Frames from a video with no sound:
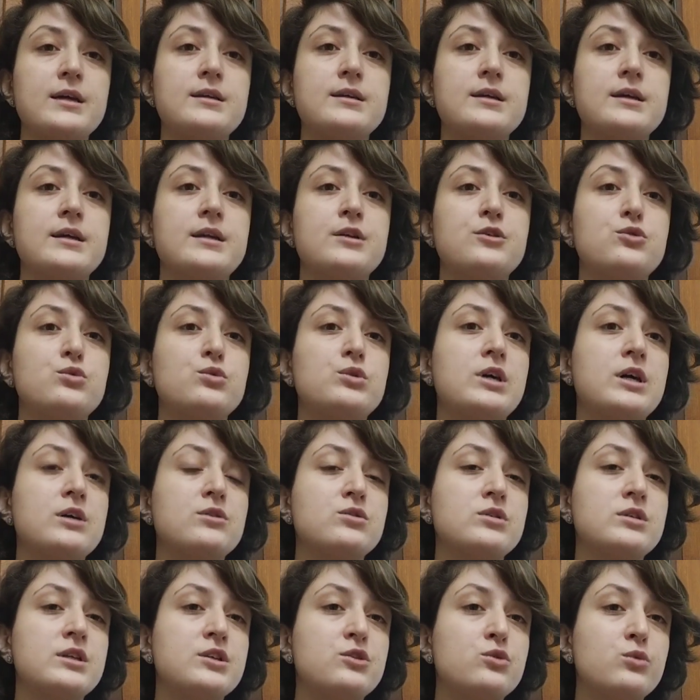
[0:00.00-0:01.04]
it in
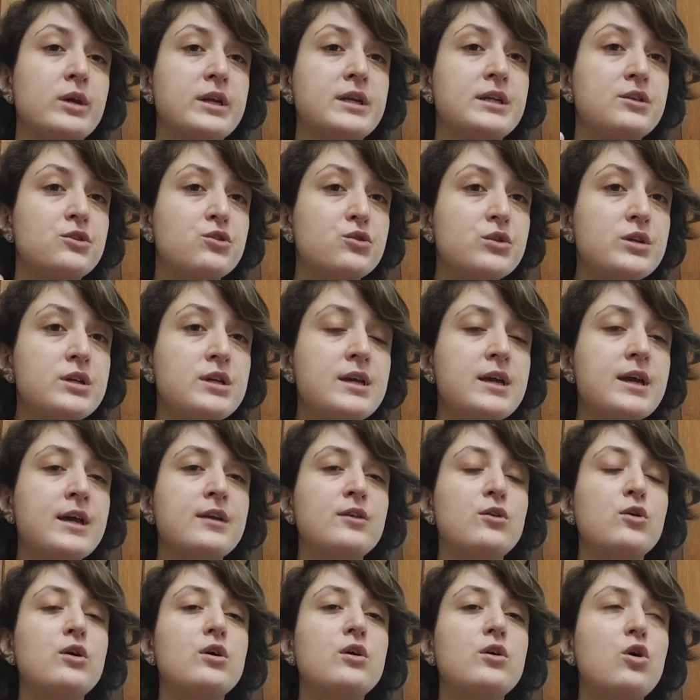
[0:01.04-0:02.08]
2023 and